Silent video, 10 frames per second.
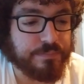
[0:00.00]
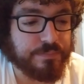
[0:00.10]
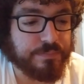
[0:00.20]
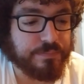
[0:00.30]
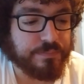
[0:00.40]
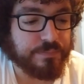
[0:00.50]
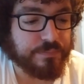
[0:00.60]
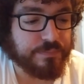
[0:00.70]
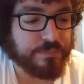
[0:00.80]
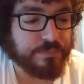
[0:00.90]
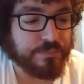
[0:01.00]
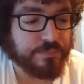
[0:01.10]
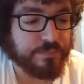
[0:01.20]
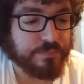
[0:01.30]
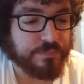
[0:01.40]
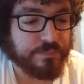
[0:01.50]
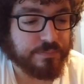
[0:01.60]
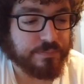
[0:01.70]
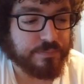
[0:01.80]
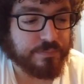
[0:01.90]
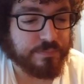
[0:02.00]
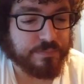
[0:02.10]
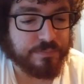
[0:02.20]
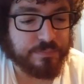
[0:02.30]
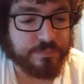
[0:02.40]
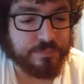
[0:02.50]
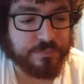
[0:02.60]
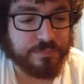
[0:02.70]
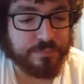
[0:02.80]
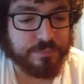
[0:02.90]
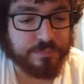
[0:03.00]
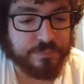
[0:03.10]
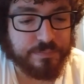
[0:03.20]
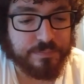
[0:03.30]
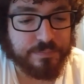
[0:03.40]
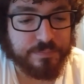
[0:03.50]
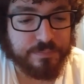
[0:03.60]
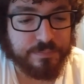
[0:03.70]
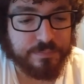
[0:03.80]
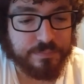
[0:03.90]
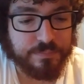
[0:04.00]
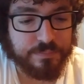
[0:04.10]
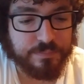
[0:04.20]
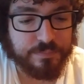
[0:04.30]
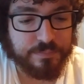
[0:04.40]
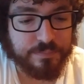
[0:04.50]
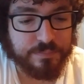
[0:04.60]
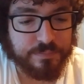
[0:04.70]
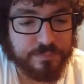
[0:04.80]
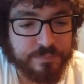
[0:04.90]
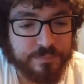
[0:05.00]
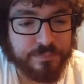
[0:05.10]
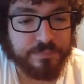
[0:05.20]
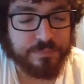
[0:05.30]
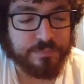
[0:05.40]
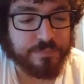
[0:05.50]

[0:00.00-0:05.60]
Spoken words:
(silence)